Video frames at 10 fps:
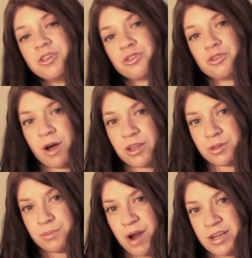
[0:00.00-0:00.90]
throughout
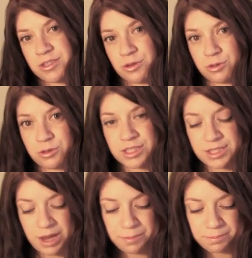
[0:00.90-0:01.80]
the practical
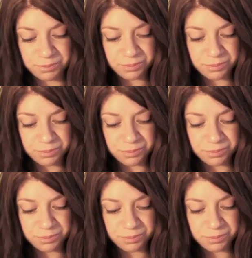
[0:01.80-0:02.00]
exam.